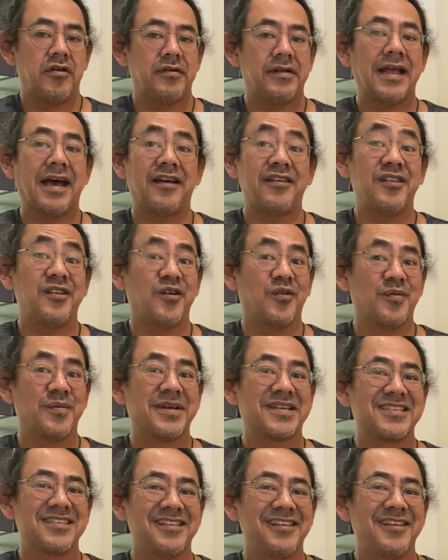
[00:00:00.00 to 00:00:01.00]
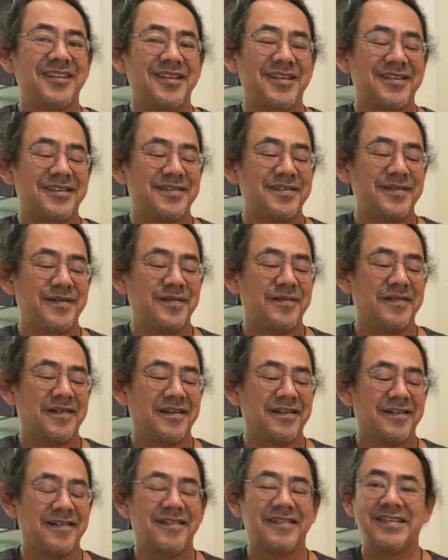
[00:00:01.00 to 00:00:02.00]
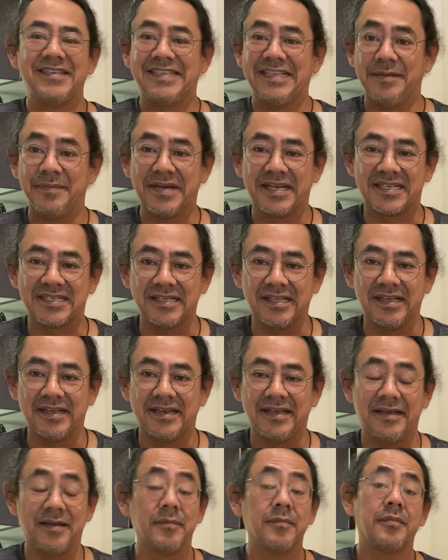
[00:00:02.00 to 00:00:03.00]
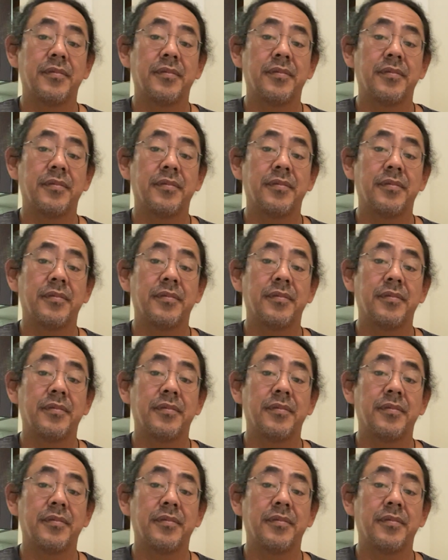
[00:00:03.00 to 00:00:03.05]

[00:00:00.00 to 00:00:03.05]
now you know Mixolydian too. D Mixolydian,